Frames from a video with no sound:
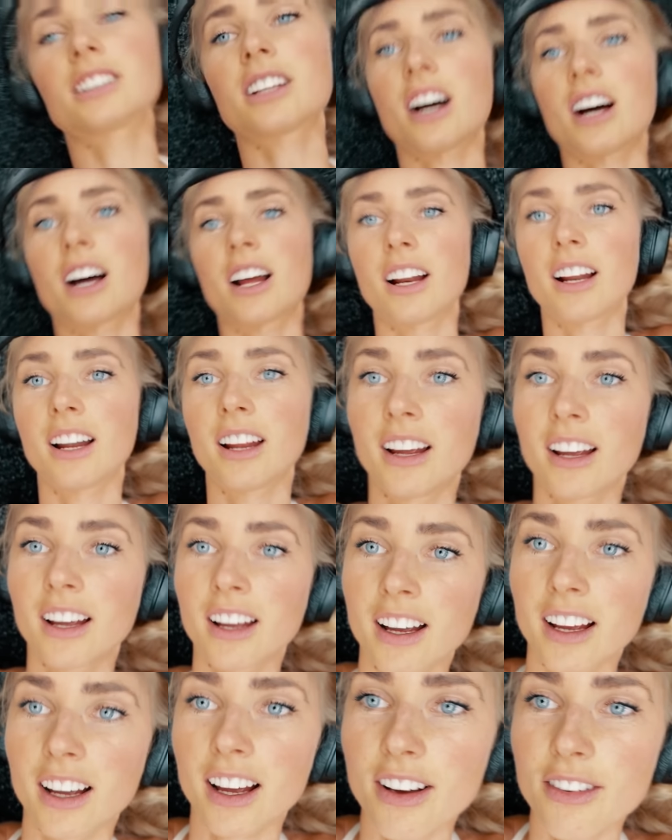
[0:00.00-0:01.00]
got
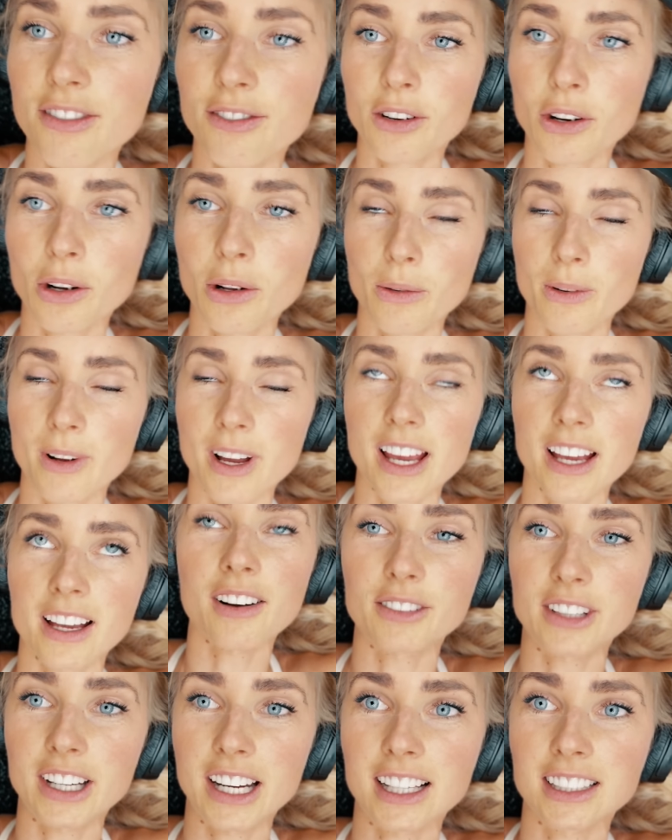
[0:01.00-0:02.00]
a whole week
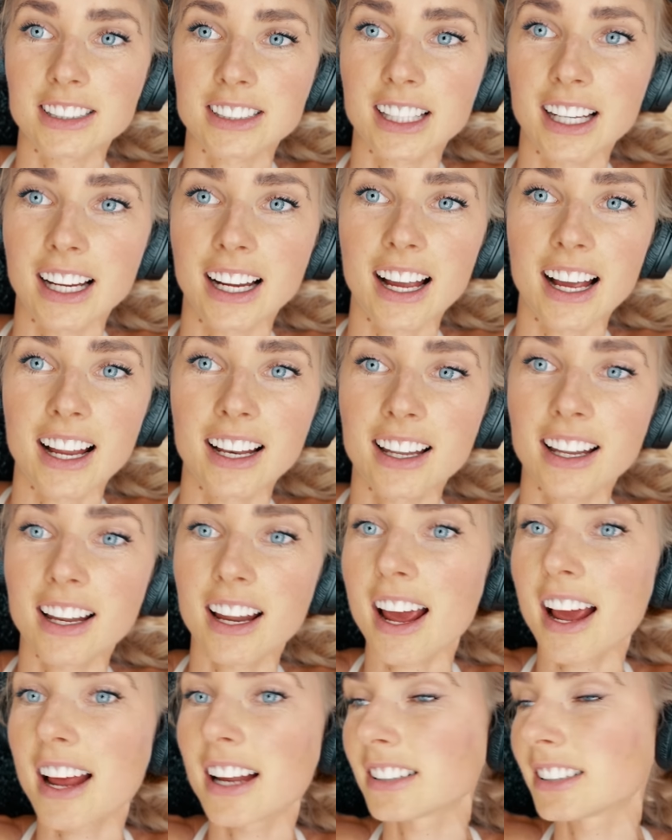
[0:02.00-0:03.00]
of dancing, and
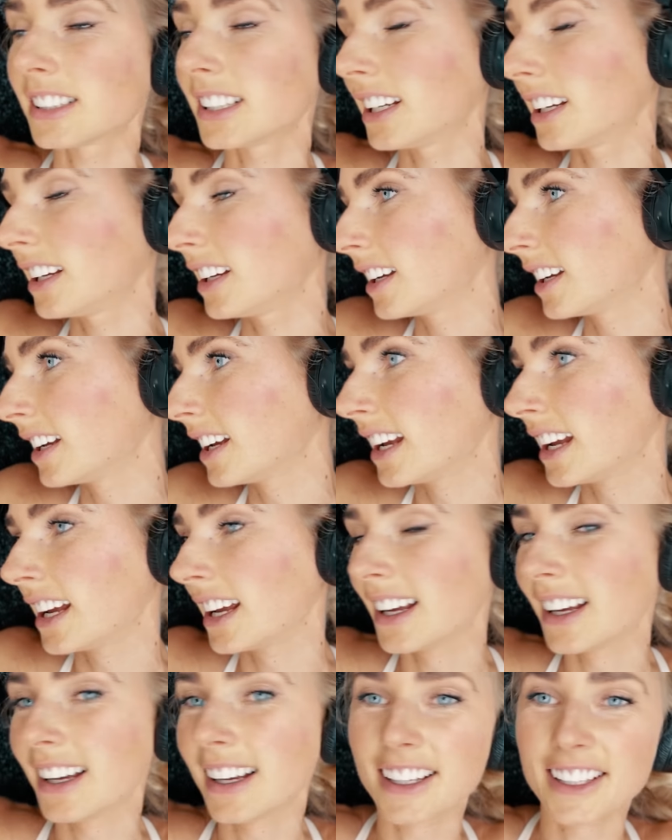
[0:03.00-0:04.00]
dancing
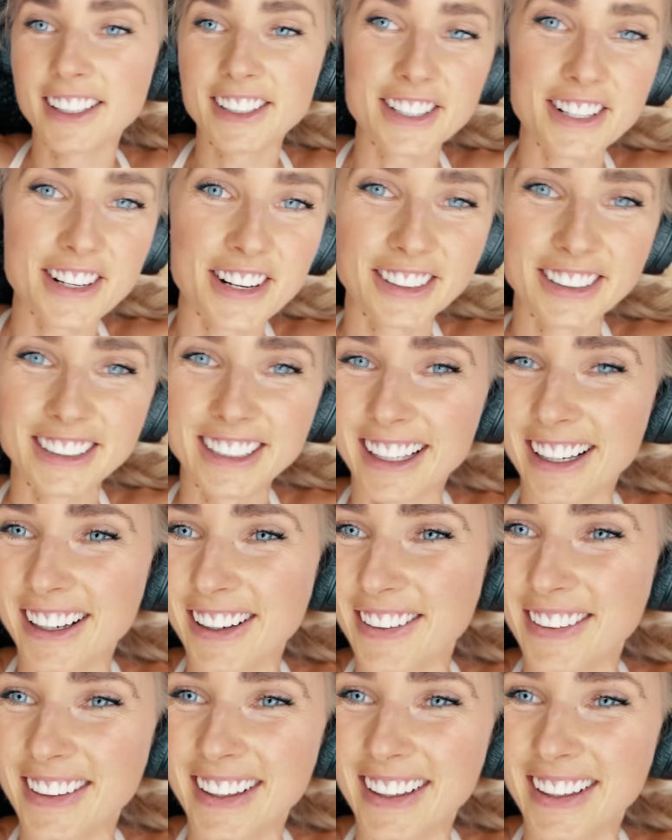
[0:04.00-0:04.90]
is no joke.